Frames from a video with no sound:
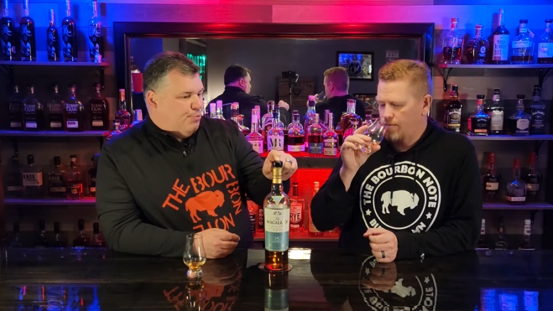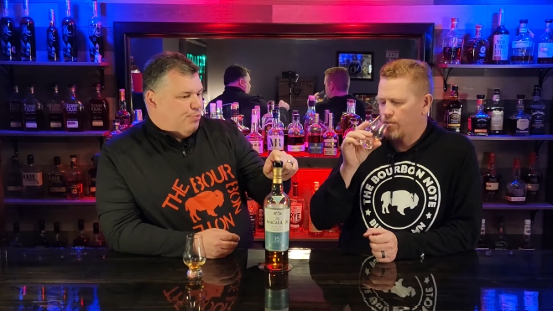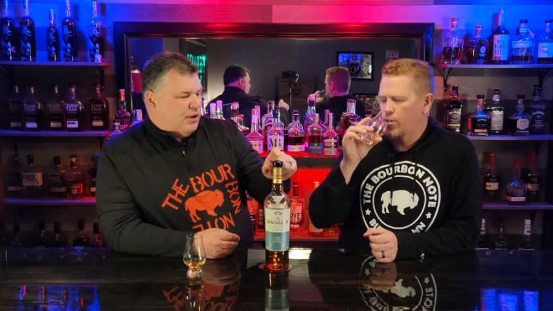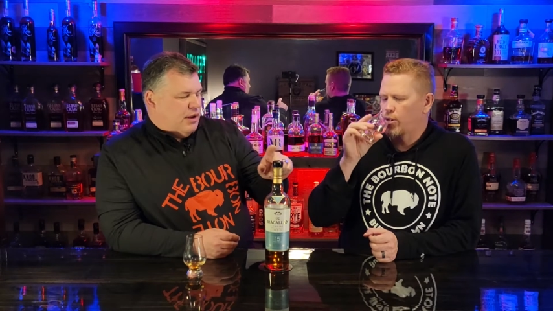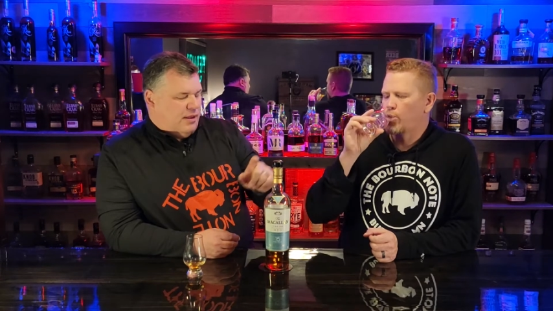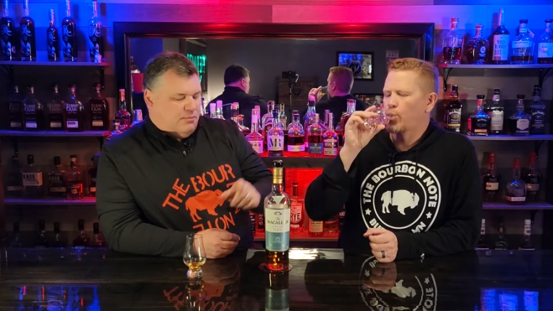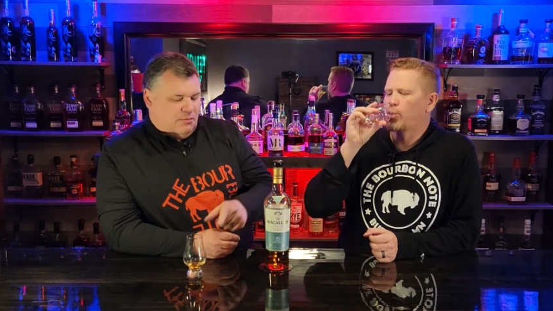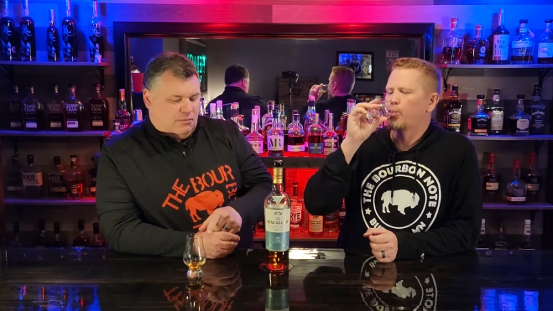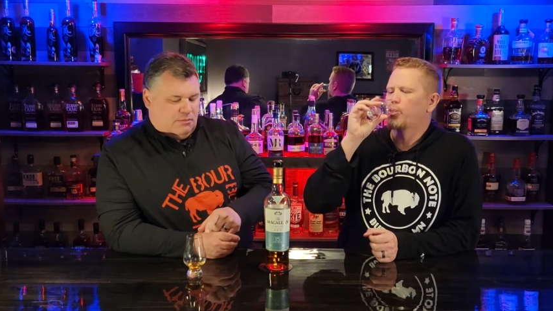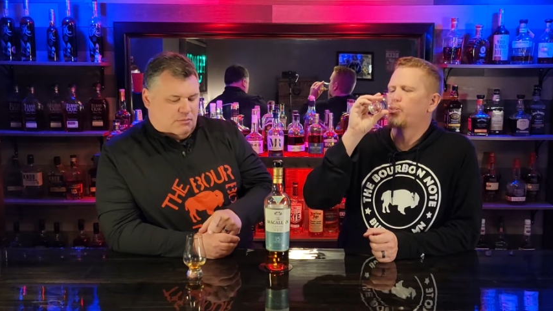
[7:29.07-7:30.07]
Speaker 1: but
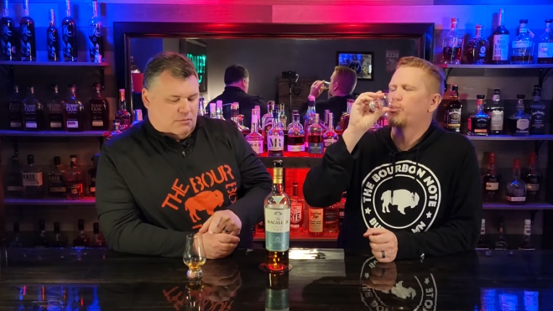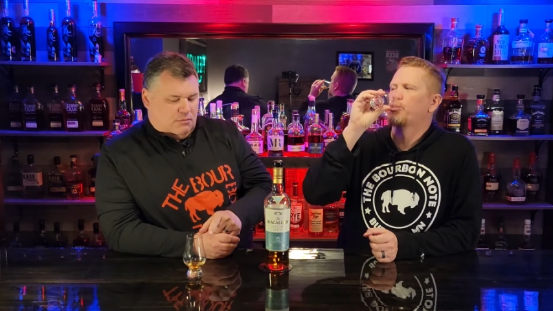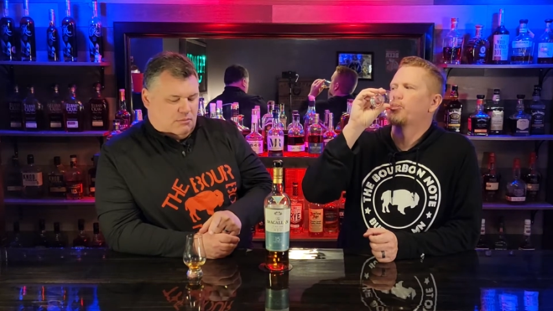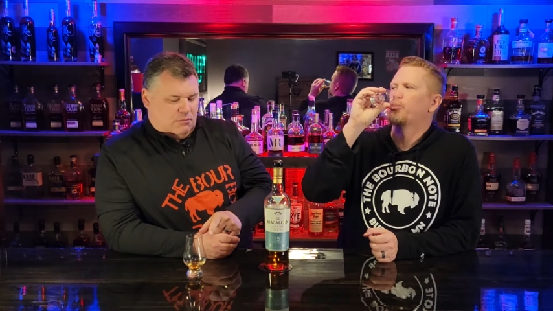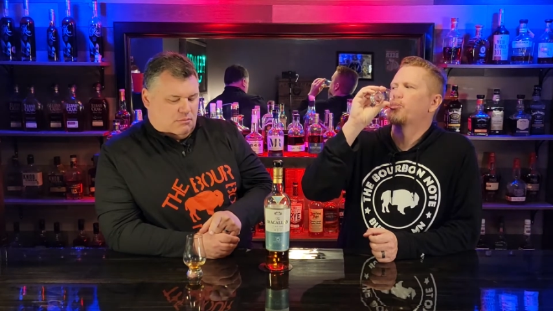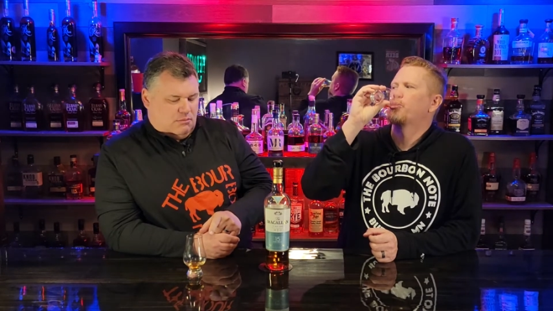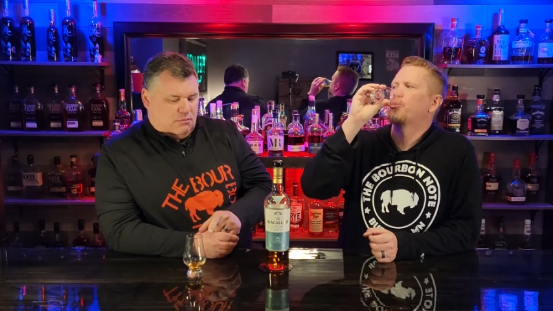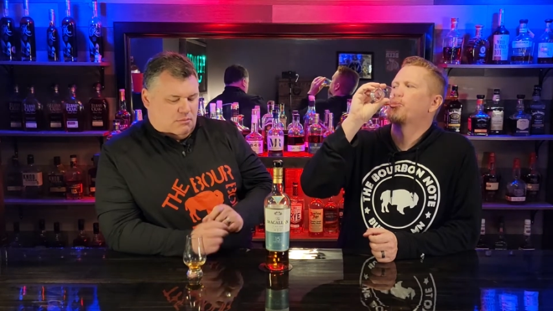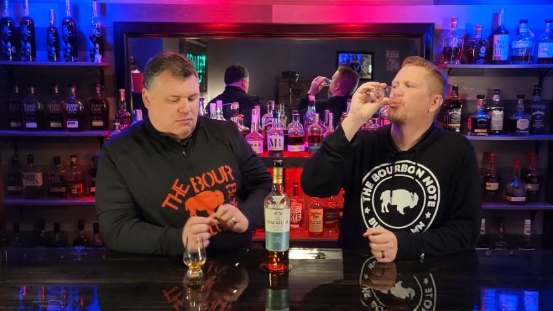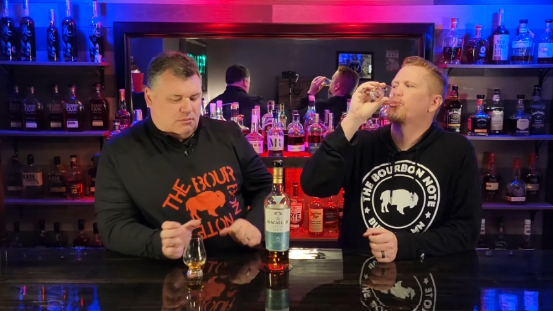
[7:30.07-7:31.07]
I'm
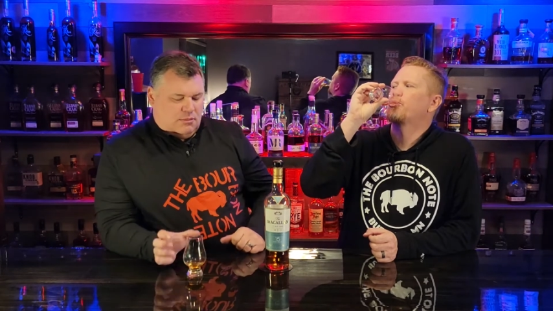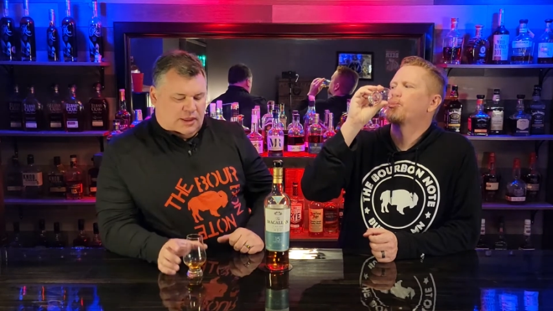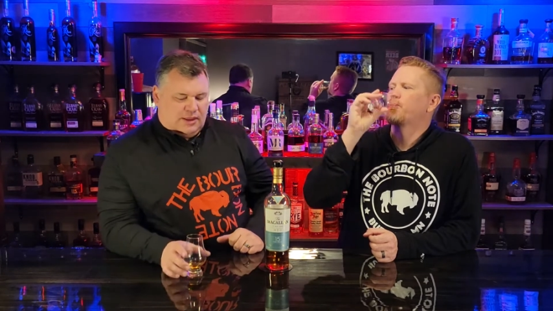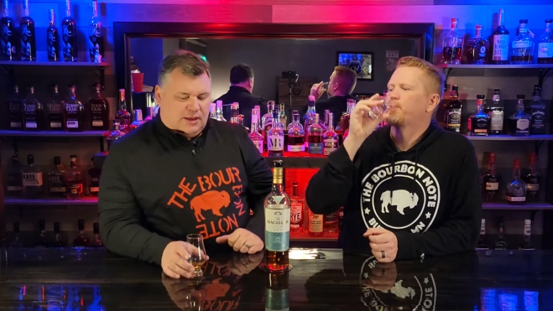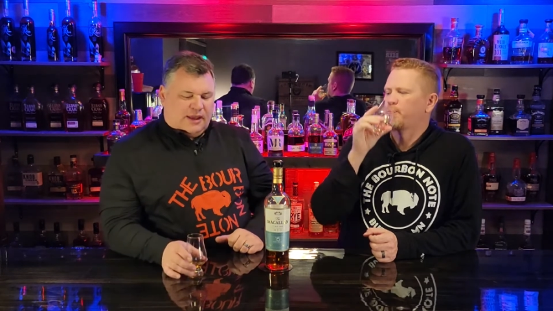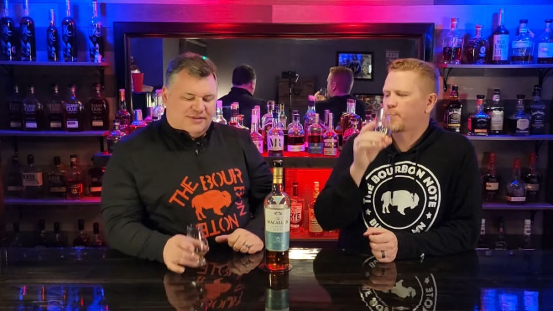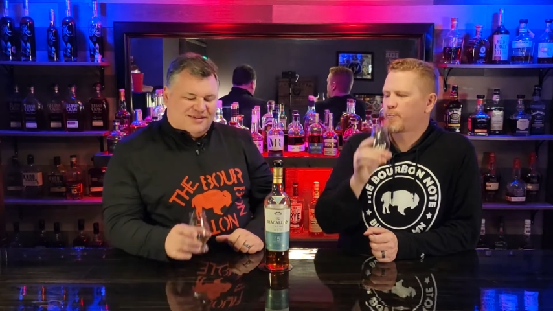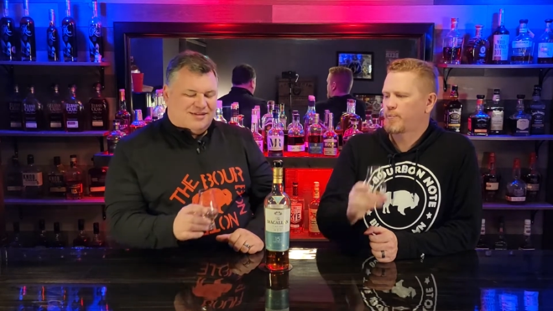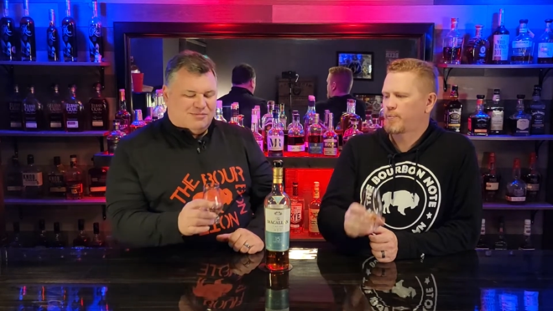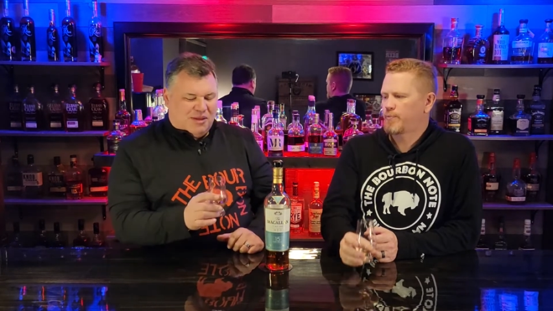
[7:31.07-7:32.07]
like I
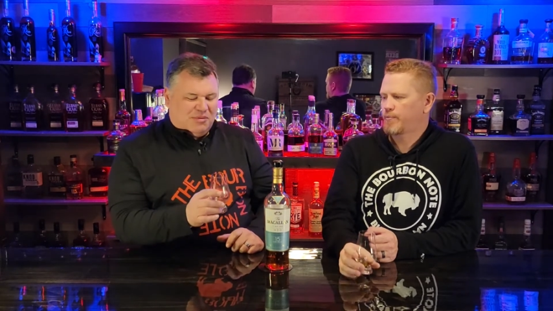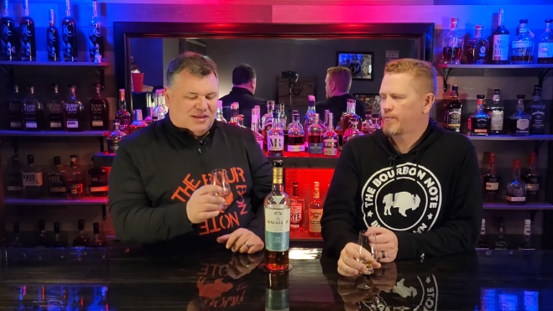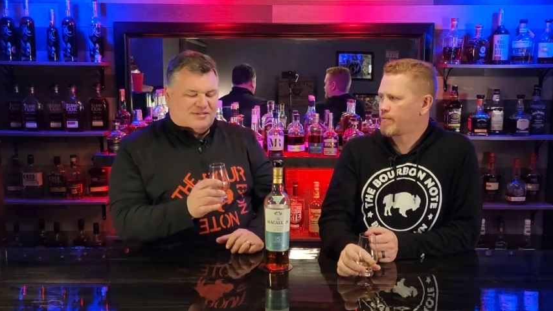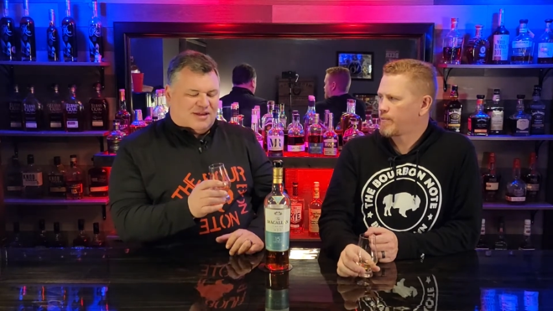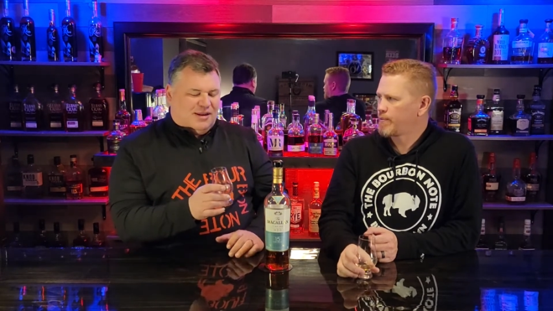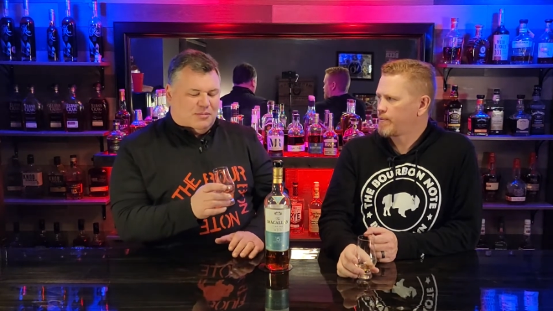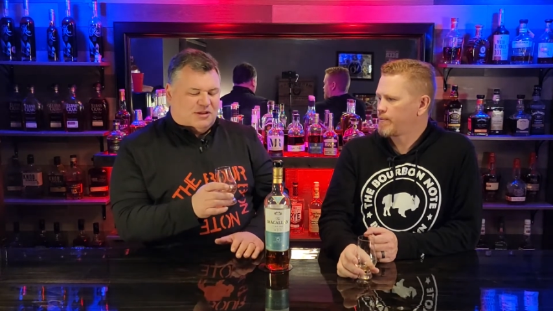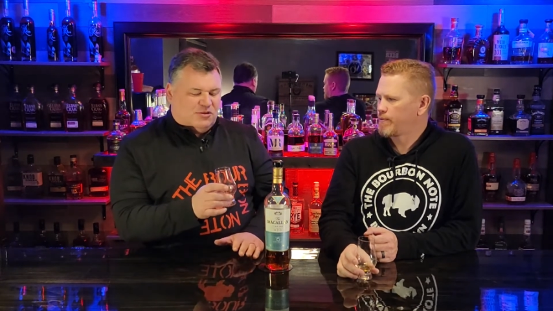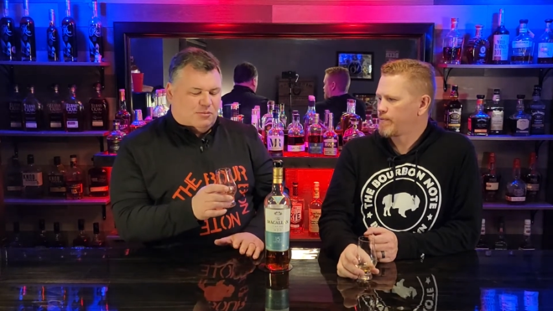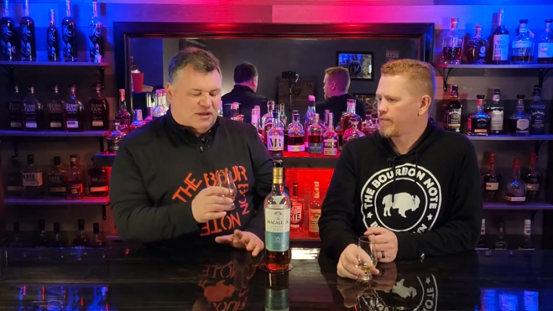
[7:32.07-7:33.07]
did maybe a tiny
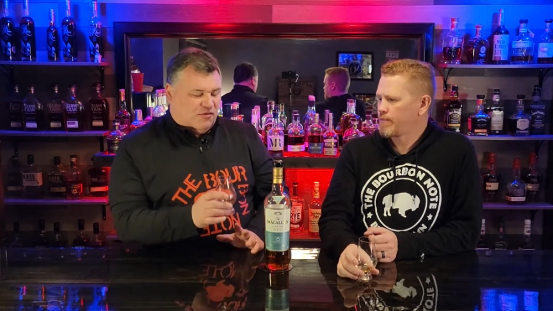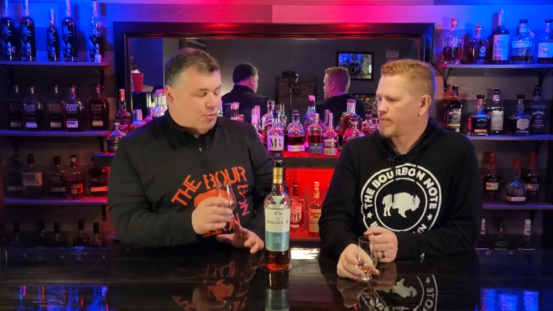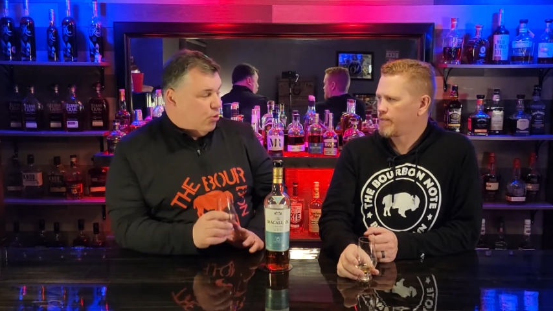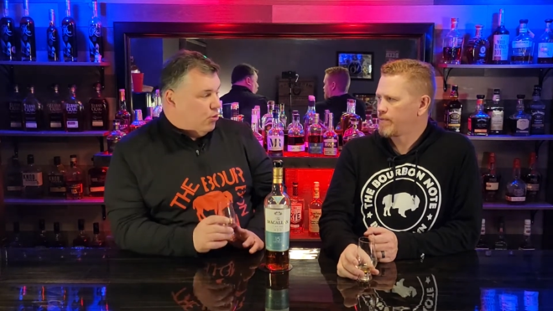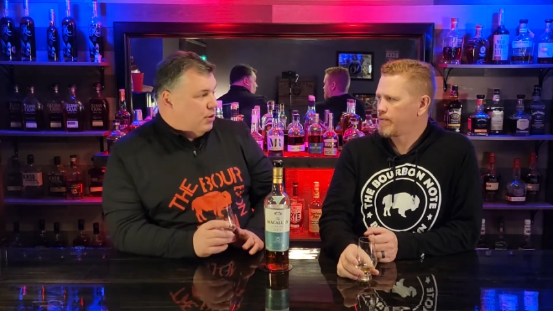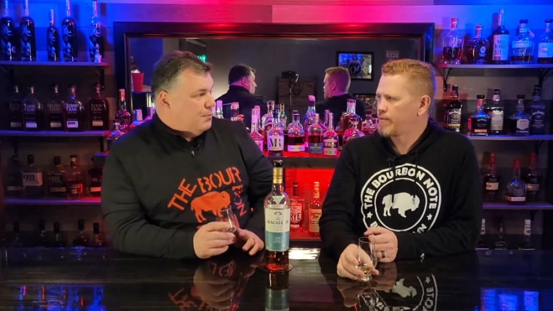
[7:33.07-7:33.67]
bit too big of a pour,